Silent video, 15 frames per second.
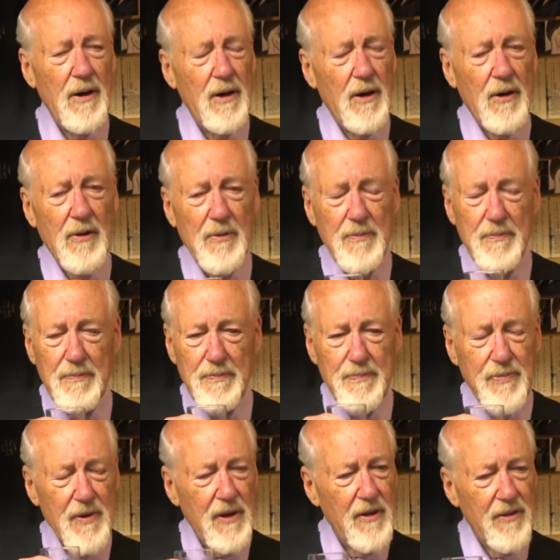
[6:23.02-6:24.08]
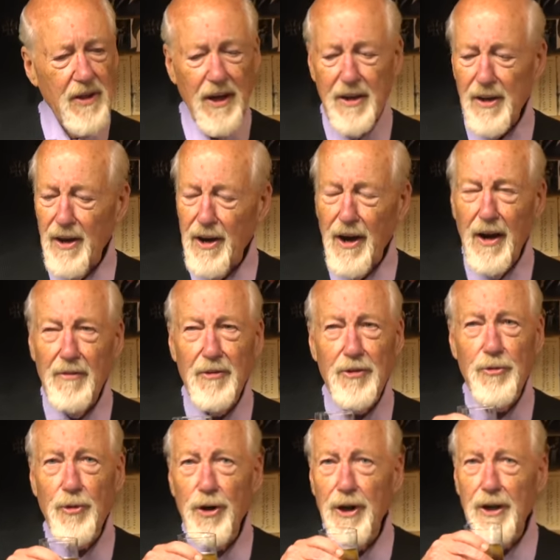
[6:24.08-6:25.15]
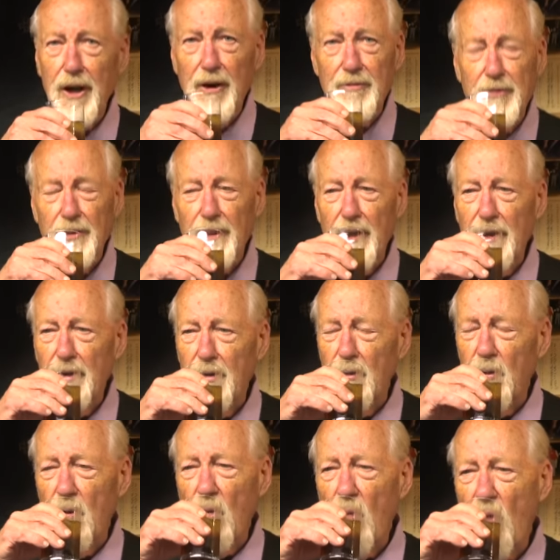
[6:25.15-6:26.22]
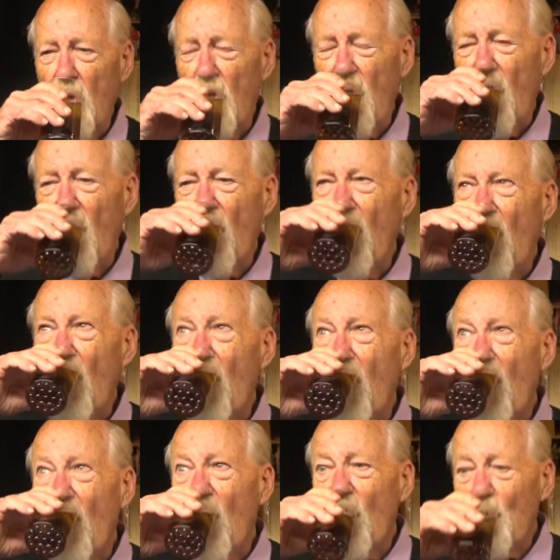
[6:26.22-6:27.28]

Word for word: Oh, I'll tell you that much. I got to have a drink after that.